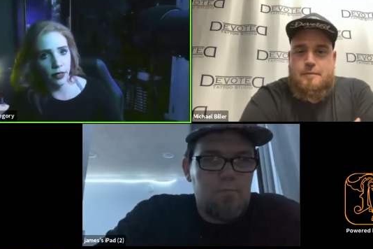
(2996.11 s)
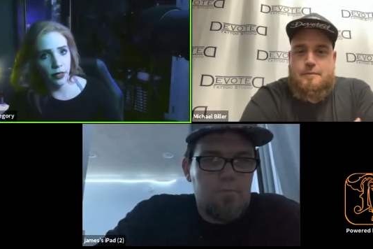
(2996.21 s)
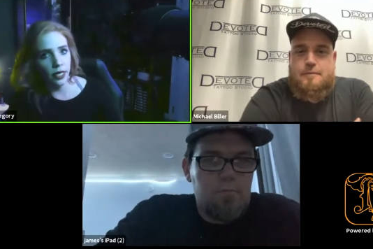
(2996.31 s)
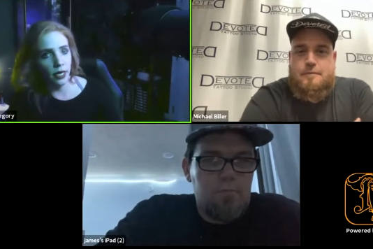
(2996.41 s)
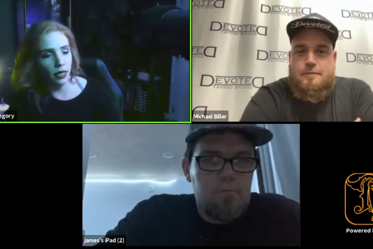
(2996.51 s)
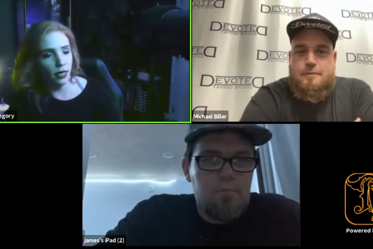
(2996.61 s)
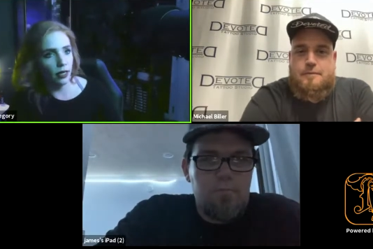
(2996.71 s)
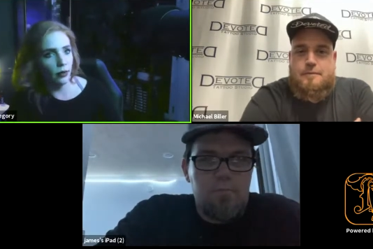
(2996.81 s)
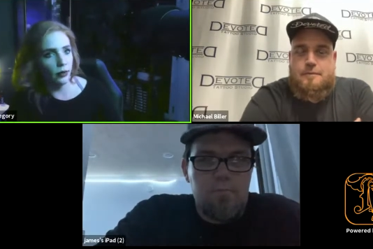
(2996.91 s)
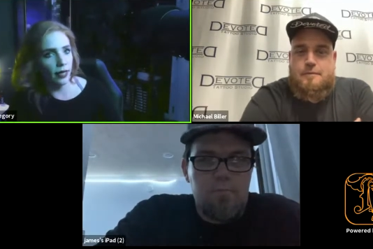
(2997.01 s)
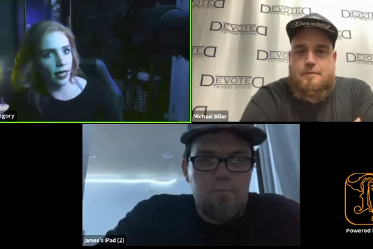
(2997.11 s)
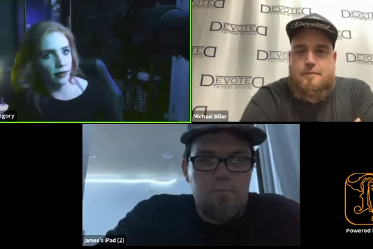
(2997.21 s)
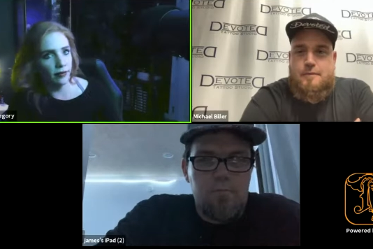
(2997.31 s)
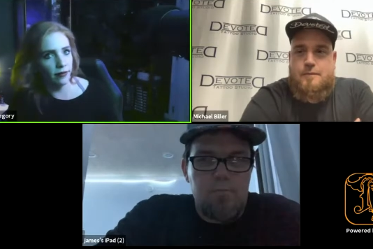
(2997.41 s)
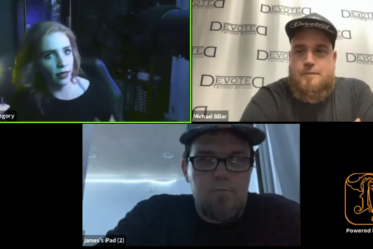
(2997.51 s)
Speaker 1: Uh, we'll have uh,
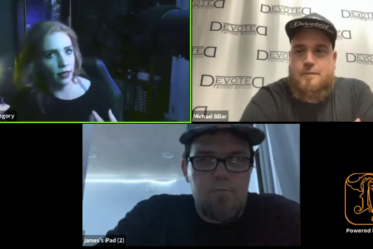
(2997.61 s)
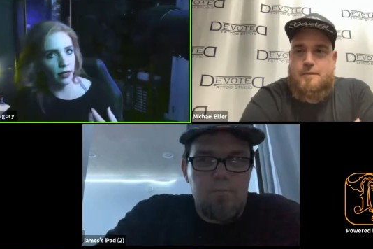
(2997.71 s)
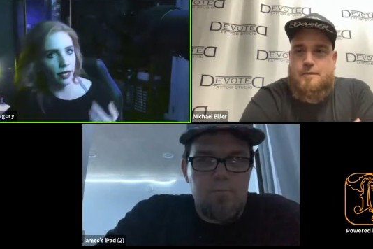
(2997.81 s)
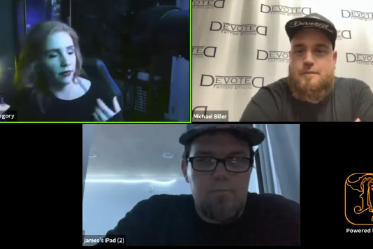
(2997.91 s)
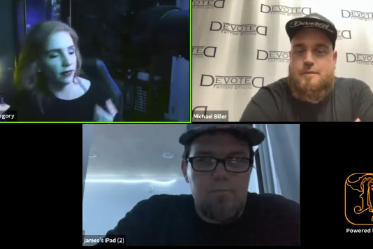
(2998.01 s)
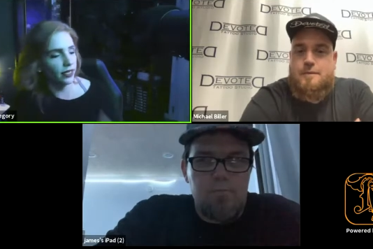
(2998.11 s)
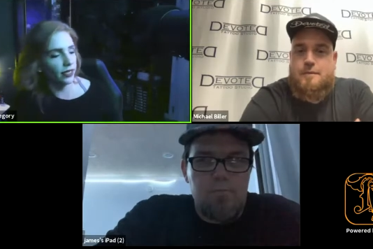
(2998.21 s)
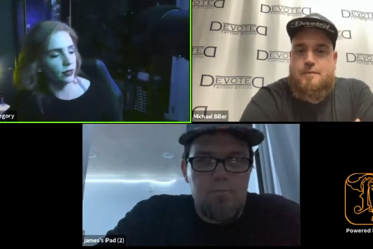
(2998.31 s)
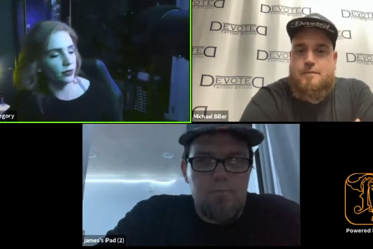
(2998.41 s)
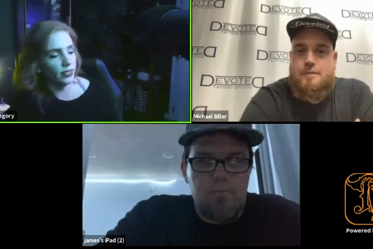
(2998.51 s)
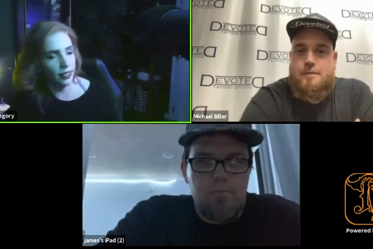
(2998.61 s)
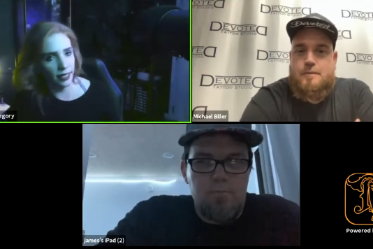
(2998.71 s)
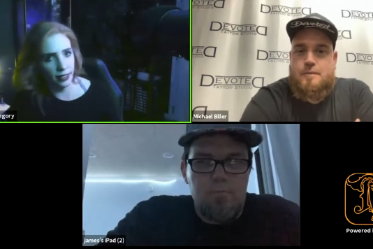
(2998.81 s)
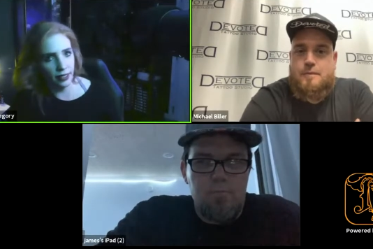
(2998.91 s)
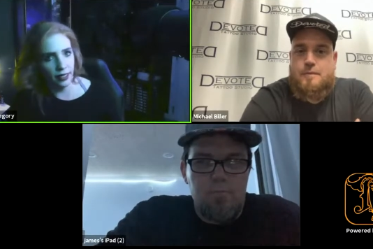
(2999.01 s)
an event in New
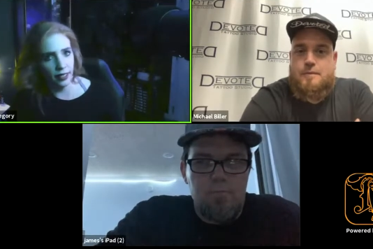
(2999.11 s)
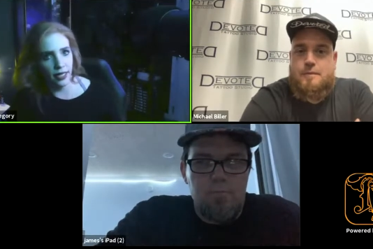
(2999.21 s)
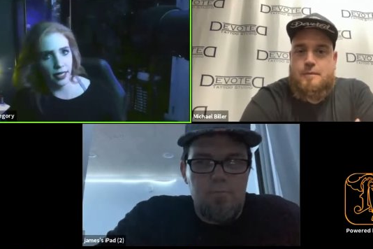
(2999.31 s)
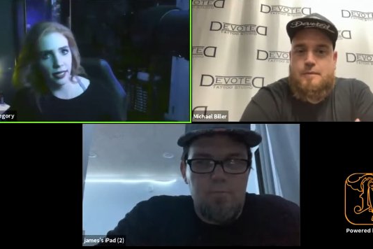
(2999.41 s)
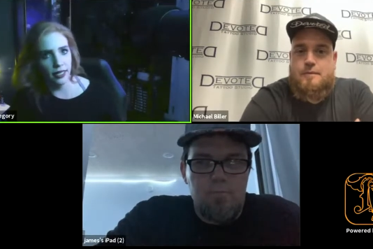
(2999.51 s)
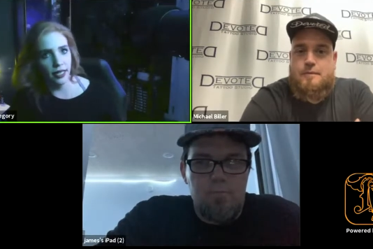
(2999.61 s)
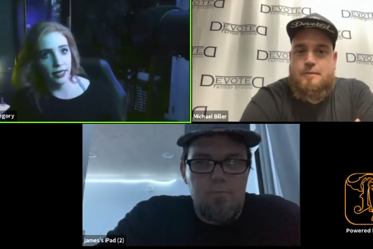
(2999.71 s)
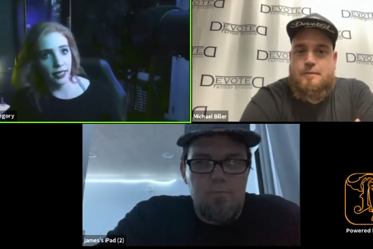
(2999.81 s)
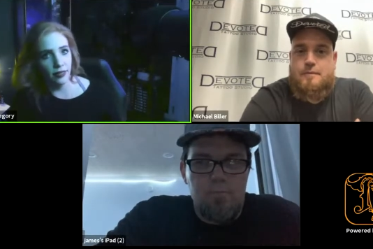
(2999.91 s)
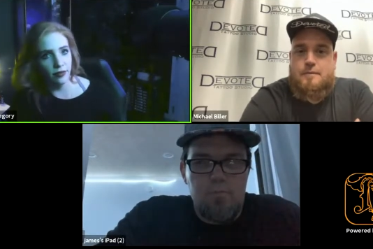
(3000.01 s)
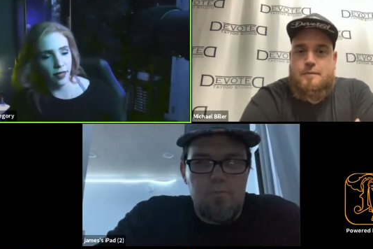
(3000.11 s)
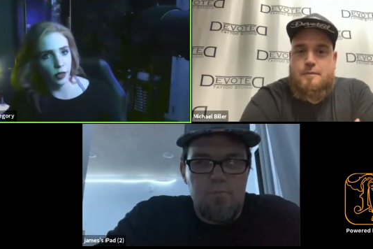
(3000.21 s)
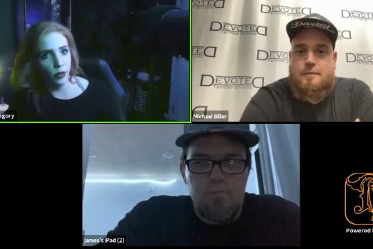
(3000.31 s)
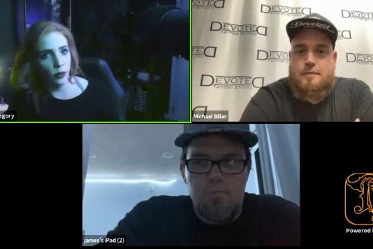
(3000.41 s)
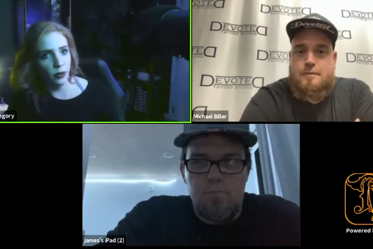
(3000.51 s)
Zealand at the end of
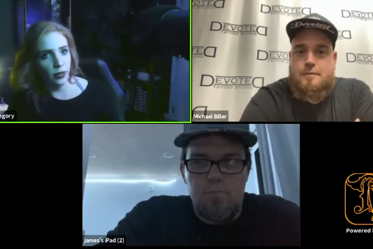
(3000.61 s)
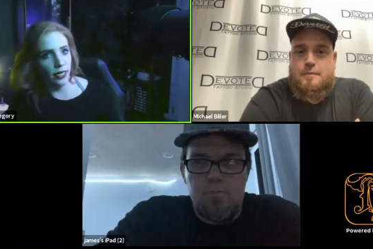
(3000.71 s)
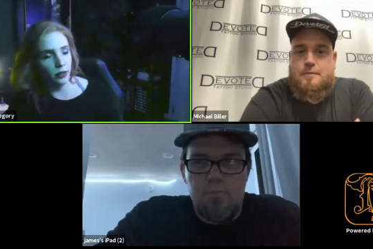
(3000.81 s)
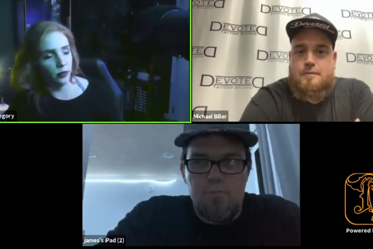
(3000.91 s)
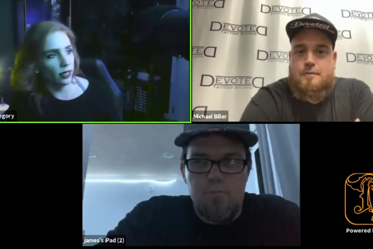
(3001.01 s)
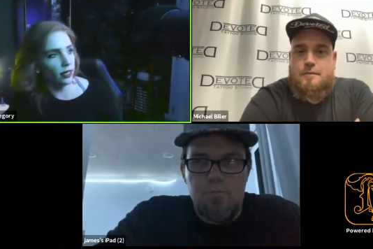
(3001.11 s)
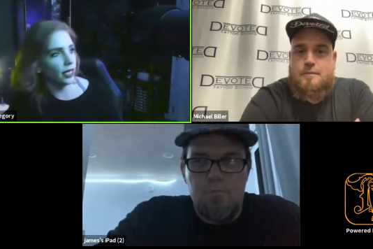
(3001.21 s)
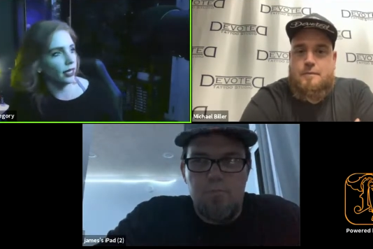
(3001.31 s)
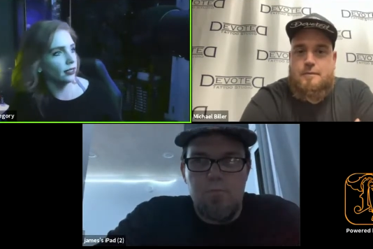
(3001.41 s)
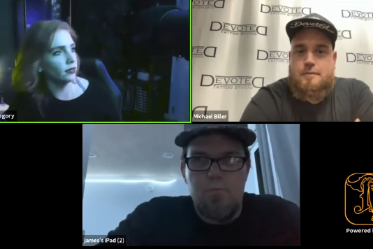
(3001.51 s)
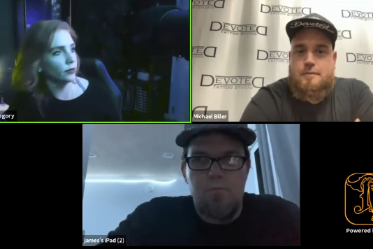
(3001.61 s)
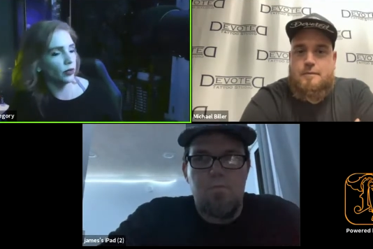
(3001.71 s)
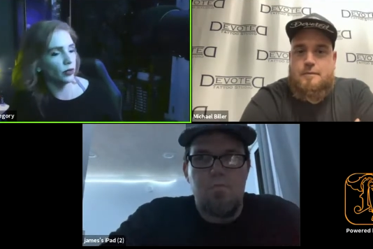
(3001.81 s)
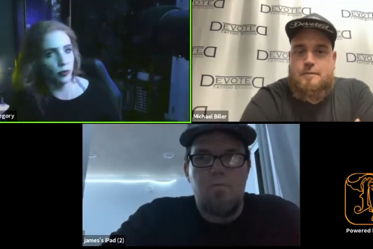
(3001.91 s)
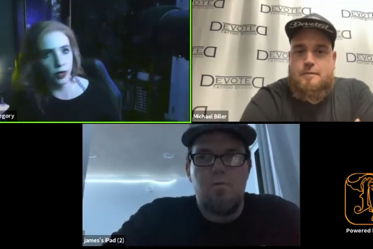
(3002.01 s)
October, as well as the
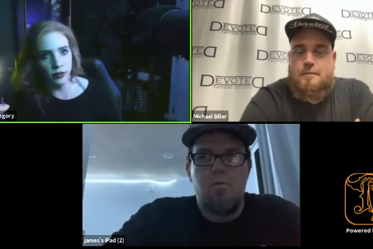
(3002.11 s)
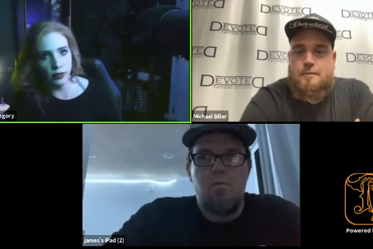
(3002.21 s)
Brussels